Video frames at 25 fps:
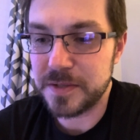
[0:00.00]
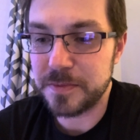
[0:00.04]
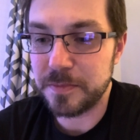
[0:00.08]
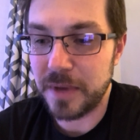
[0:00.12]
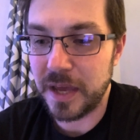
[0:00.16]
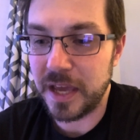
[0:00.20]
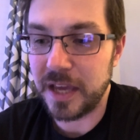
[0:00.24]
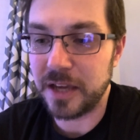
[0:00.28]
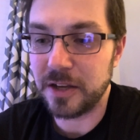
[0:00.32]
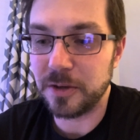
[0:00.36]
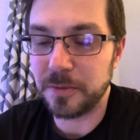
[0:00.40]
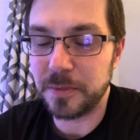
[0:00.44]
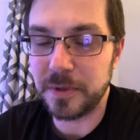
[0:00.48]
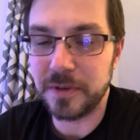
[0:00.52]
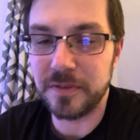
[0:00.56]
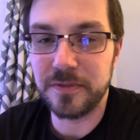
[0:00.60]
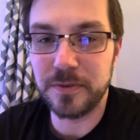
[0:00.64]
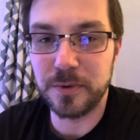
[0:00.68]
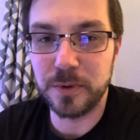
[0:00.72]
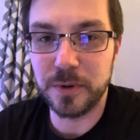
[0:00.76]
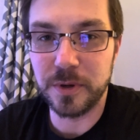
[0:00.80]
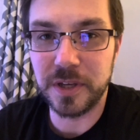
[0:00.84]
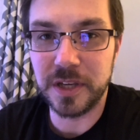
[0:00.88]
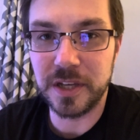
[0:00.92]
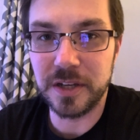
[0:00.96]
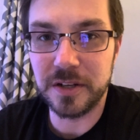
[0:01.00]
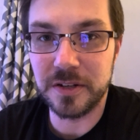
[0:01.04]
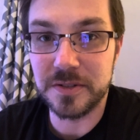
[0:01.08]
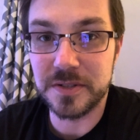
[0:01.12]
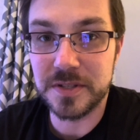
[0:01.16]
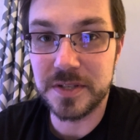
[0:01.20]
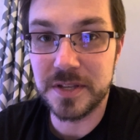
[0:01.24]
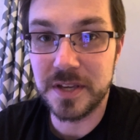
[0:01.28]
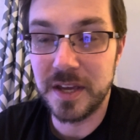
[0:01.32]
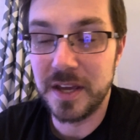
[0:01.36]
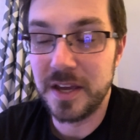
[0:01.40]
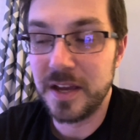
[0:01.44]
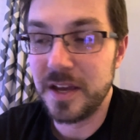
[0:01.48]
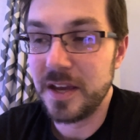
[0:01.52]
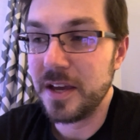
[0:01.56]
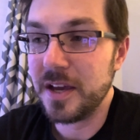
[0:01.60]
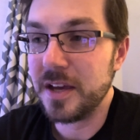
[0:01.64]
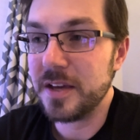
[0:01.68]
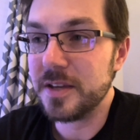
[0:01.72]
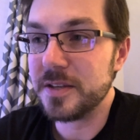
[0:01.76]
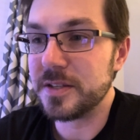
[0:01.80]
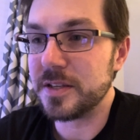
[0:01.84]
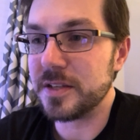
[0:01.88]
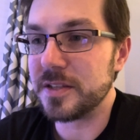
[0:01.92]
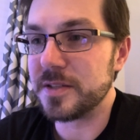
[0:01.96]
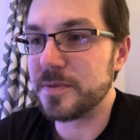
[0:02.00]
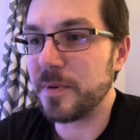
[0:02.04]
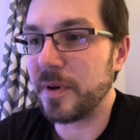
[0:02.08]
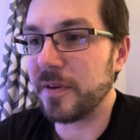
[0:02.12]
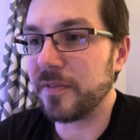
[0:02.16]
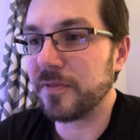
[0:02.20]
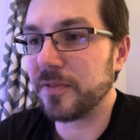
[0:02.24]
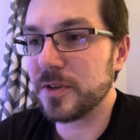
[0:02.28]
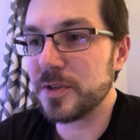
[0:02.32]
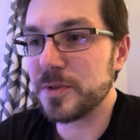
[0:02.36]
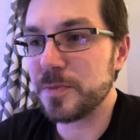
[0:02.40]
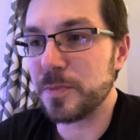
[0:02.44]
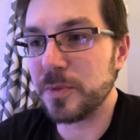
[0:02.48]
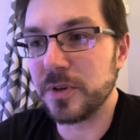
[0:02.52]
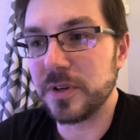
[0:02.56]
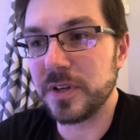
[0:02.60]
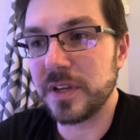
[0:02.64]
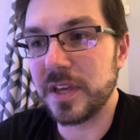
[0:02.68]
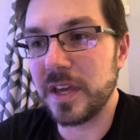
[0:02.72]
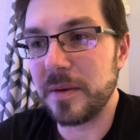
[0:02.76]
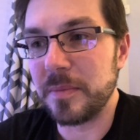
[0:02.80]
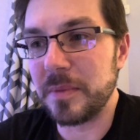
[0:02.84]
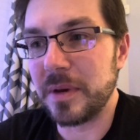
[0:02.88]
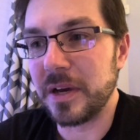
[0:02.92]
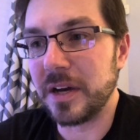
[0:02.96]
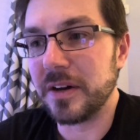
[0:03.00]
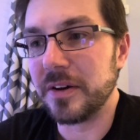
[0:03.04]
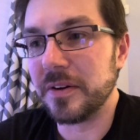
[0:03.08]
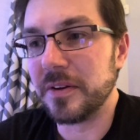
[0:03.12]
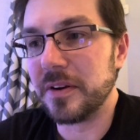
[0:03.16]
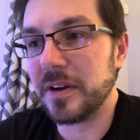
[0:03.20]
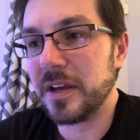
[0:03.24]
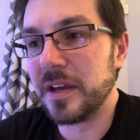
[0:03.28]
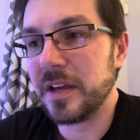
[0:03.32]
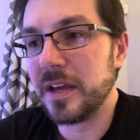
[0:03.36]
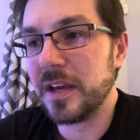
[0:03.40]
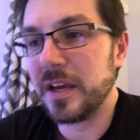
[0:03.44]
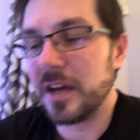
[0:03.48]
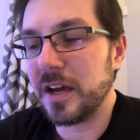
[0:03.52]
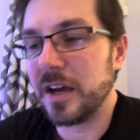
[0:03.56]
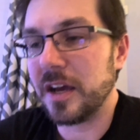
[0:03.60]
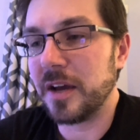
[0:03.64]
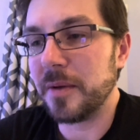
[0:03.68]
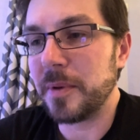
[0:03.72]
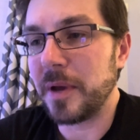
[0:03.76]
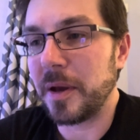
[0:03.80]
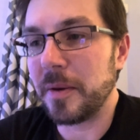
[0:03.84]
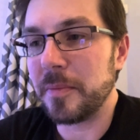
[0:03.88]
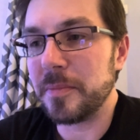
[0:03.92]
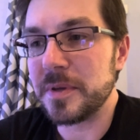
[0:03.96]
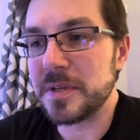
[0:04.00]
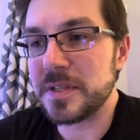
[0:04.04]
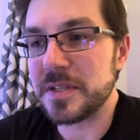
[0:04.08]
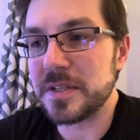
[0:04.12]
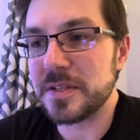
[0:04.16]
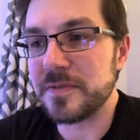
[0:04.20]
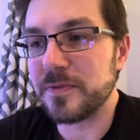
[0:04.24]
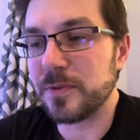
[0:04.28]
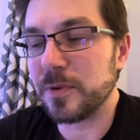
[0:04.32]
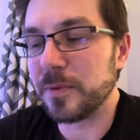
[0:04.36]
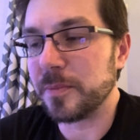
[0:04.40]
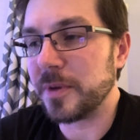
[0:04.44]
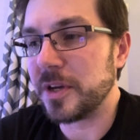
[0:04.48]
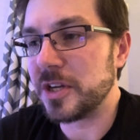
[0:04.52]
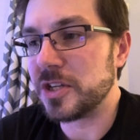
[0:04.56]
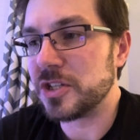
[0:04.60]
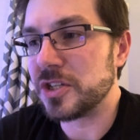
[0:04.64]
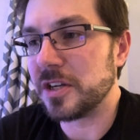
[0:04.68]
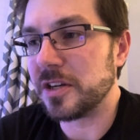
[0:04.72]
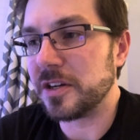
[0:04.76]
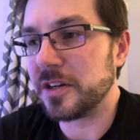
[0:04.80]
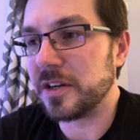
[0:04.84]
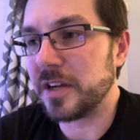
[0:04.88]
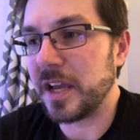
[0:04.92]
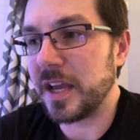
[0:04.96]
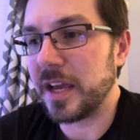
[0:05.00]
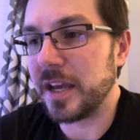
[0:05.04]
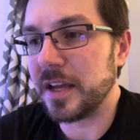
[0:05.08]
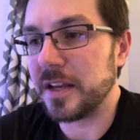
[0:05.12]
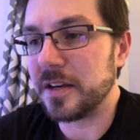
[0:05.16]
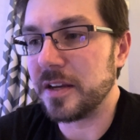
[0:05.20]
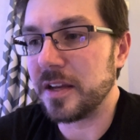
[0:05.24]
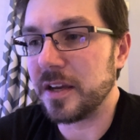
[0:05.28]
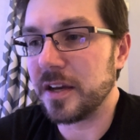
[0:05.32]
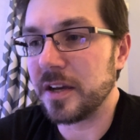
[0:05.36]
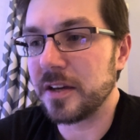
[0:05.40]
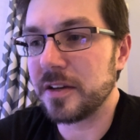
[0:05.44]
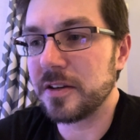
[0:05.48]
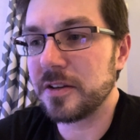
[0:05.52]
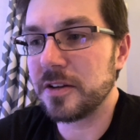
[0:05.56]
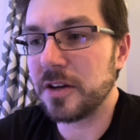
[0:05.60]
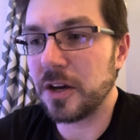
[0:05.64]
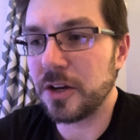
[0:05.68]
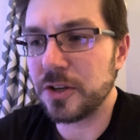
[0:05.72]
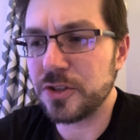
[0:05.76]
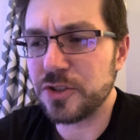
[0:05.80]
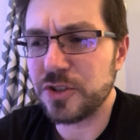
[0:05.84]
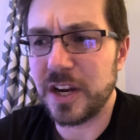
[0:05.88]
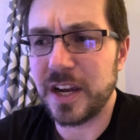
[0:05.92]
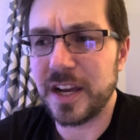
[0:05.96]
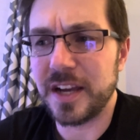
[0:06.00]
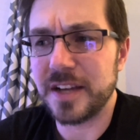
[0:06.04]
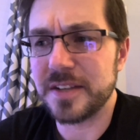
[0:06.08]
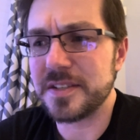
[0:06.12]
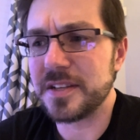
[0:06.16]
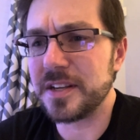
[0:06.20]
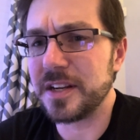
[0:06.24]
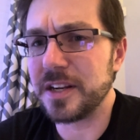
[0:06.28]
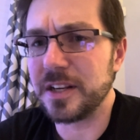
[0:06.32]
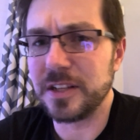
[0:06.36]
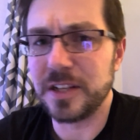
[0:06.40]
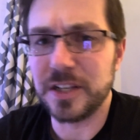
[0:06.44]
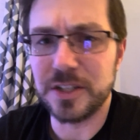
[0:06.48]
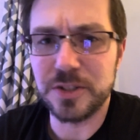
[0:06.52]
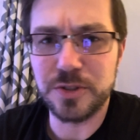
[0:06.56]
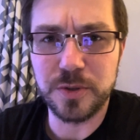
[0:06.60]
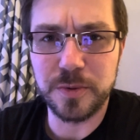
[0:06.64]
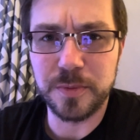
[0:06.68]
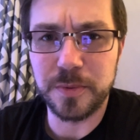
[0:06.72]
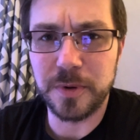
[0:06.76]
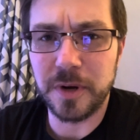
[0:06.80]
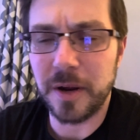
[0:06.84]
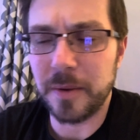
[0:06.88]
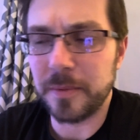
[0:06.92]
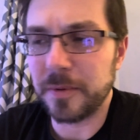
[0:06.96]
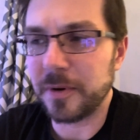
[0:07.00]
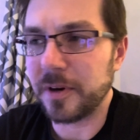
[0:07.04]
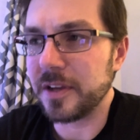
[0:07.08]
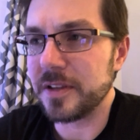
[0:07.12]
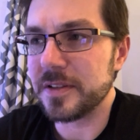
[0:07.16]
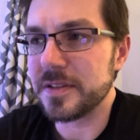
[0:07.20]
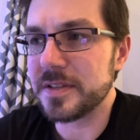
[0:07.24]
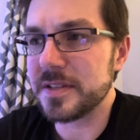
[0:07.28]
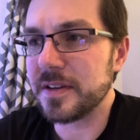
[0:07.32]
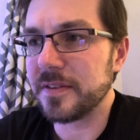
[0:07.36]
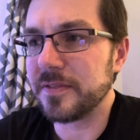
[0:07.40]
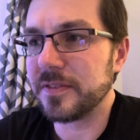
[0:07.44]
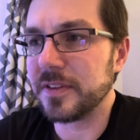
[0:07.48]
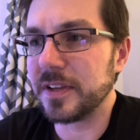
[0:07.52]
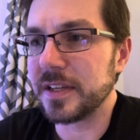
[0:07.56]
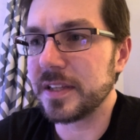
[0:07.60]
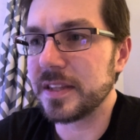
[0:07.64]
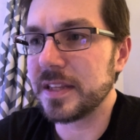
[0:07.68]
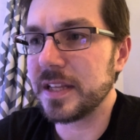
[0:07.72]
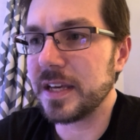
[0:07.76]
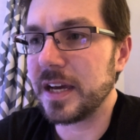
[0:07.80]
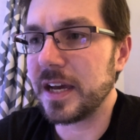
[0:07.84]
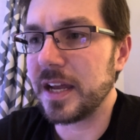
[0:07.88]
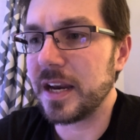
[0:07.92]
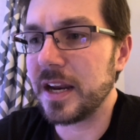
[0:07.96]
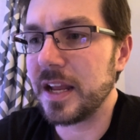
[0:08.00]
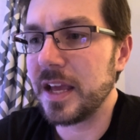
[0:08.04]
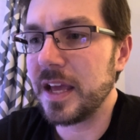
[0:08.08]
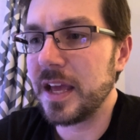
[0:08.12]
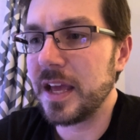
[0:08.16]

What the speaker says: May, it'll be 4 years since my first book came out about business formation and contracts and intellectual property and stuff like that.